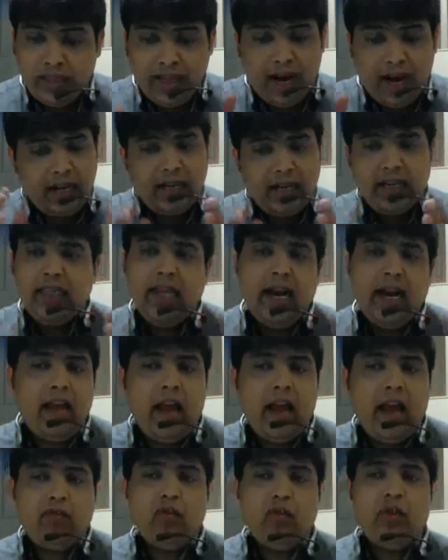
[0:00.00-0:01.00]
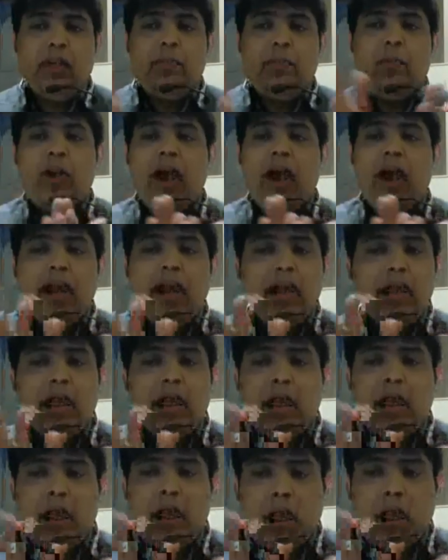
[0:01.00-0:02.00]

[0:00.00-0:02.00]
Now in that I have to keep on adding